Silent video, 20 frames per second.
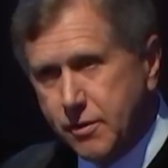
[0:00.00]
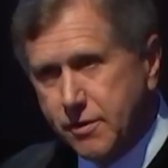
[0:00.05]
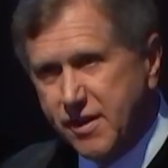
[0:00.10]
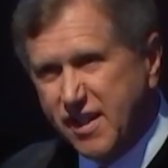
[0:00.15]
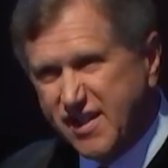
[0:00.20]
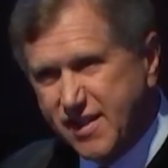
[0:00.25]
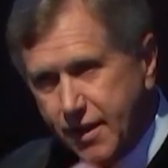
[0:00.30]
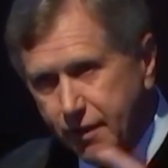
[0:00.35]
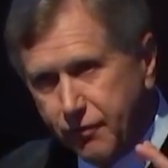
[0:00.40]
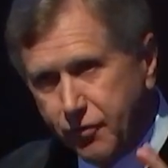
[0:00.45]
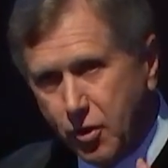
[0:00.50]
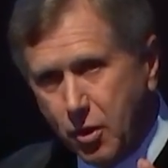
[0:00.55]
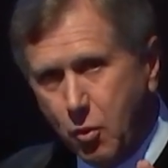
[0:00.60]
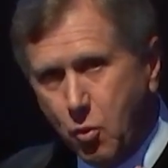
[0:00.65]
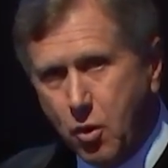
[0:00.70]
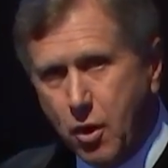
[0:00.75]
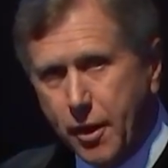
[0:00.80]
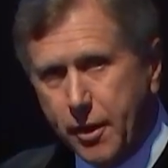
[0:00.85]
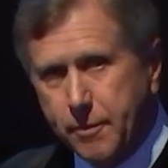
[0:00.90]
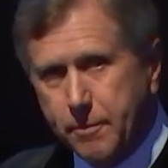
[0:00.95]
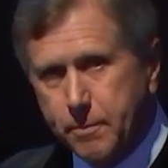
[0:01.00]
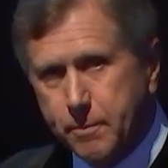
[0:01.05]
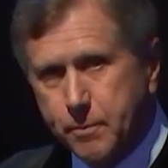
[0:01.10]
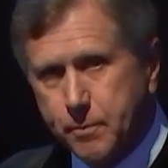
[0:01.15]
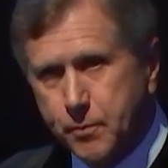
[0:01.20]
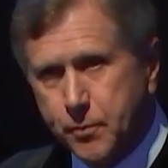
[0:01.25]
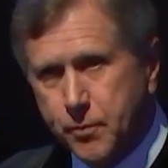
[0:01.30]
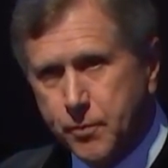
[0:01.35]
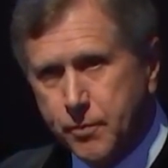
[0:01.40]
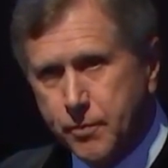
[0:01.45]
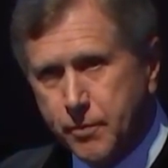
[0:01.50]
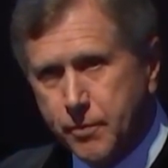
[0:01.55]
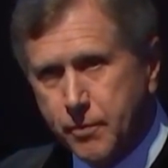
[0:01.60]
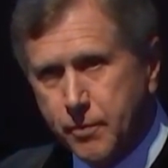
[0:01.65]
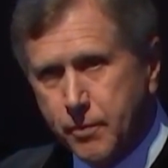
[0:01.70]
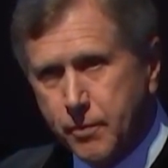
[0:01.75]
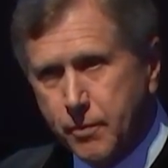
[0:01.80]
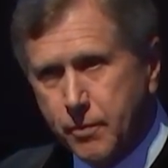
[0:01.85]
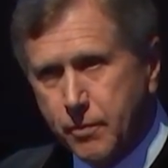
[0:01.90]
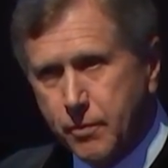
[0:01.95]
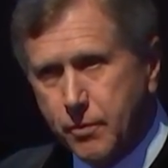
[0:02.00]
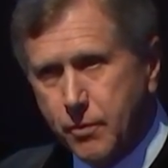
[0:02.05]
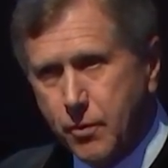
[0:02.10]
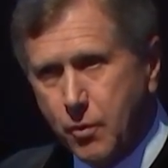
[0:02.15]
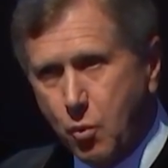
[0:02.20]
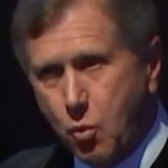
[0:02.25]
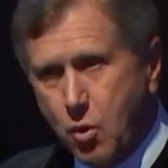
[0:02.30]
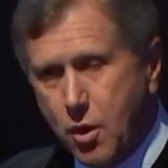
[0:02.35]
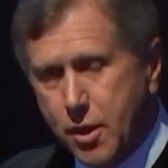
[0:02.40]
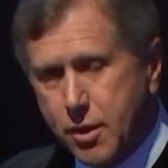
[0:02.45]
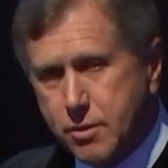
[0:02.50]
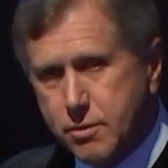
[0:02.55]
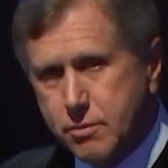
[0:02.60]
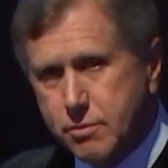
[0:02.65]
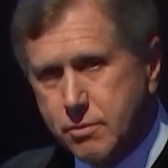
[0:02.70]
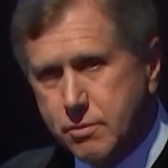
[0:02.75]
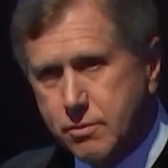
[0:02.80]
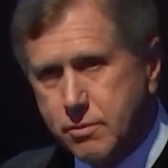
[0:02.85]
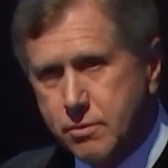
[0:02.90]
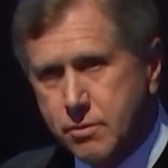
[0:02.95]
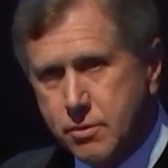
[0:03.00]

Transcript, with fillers: the different one, the one